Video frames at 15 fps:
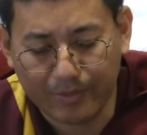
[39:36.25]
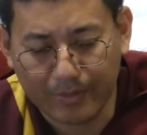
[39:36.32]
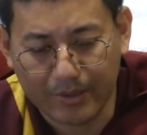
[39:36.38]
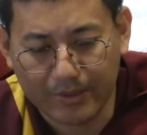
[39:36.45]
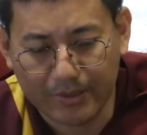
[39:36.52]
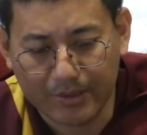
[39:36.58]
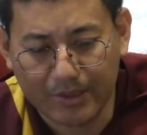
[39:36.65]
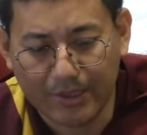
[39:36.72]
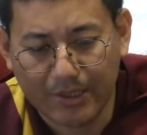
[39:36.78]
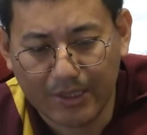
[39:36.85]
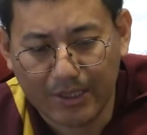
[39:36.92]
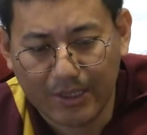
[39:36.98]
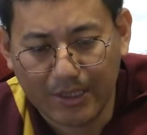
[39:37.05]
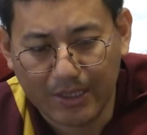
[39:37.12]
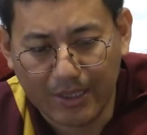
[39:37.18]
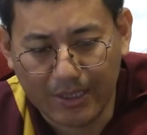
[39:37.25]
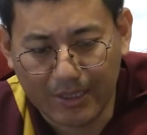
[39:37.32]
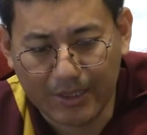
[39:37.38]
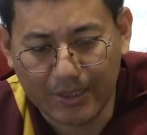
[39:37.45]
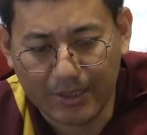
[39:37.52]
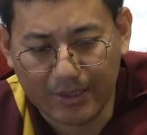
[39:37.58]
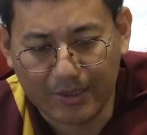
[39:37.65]
mother
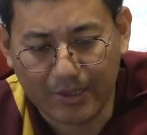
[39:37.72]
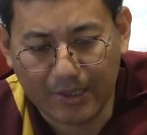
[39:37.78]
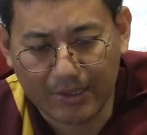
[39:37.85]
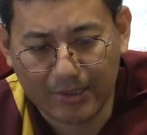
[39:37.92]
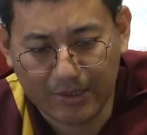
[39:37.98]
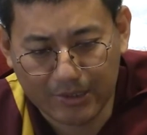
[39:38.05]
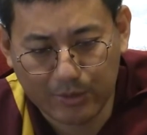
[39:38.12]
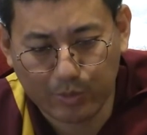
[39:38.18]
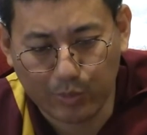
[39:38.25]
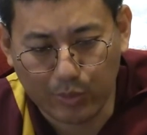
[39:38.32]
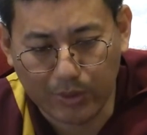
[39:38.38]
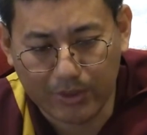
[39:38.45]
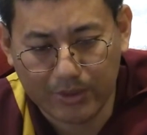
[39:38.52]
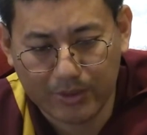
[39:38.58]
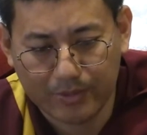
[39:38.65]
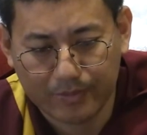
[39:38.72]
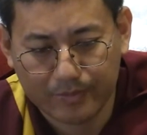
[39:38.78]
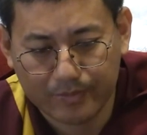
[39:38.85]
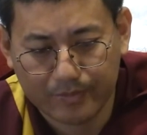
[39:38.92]
in this point.